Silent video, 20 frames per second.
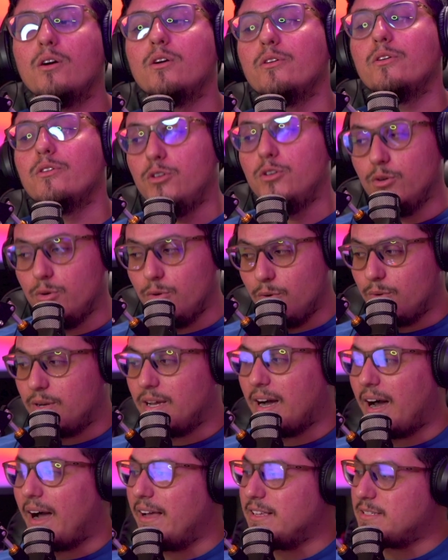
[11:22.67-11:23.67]
You
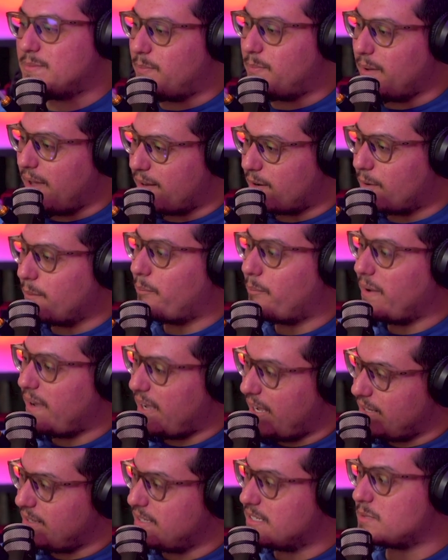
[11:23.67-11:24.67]
guys better
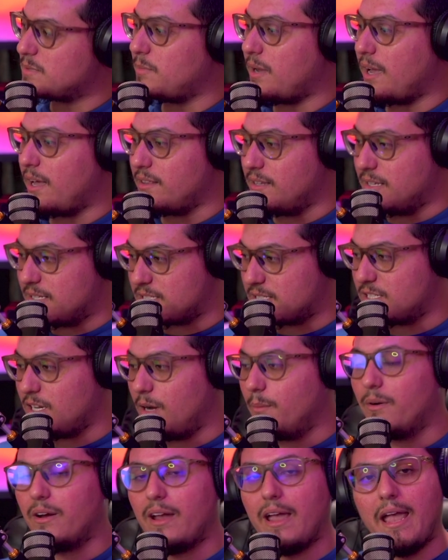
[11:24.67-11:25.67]
pay this man this
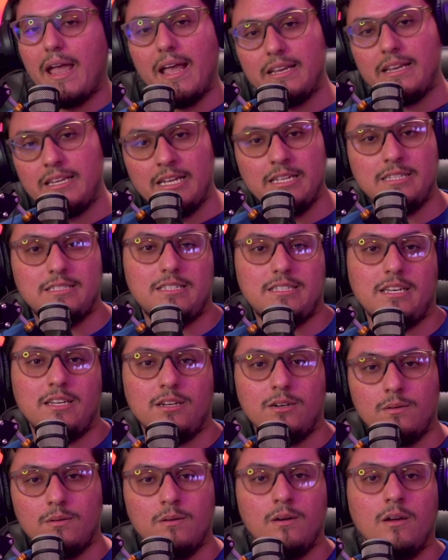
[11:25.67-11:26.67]
summer. Any
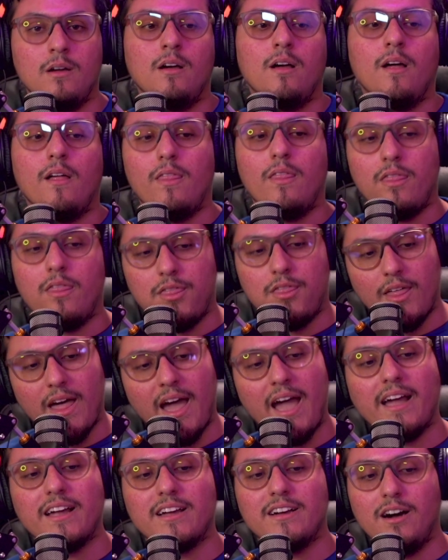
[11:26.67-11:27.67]
deal
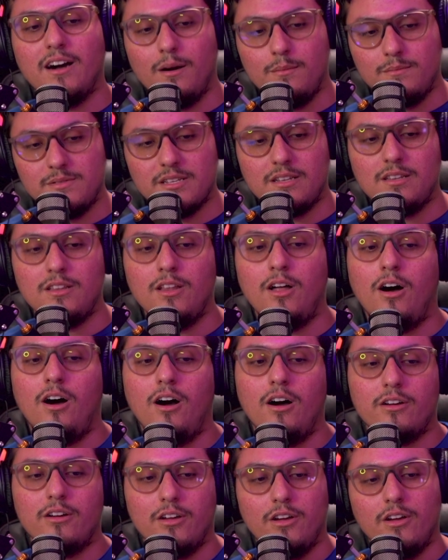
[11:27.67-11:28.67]
that comes
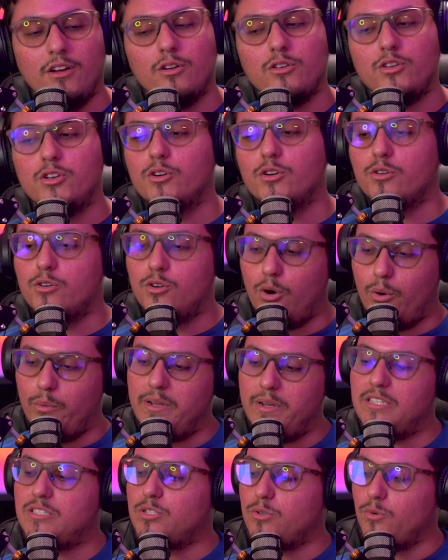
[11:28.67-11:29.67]
along, you're
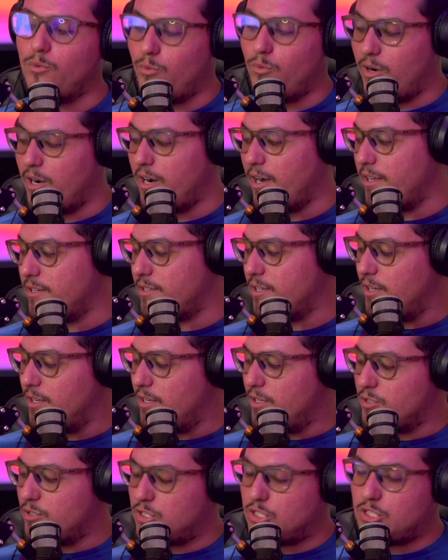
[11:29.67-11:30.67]
going to want
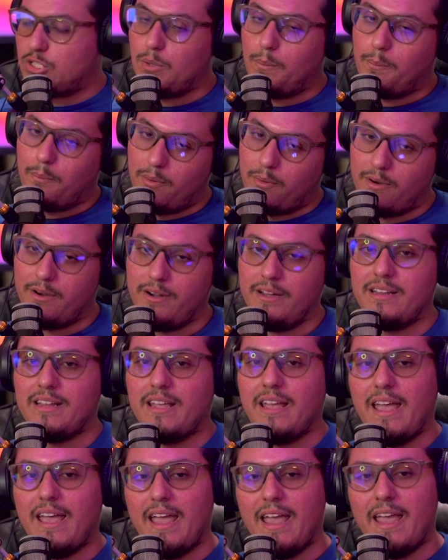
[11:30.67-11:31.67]
to put
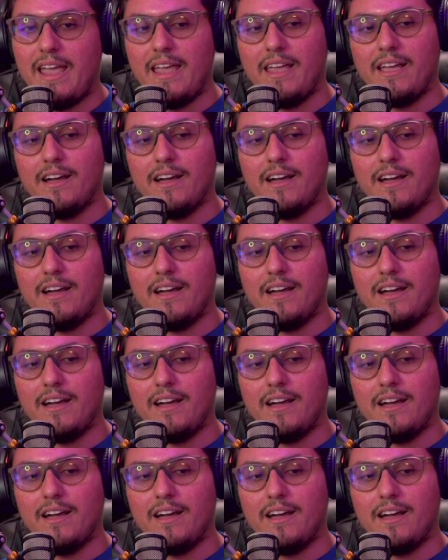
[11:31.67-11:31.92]
a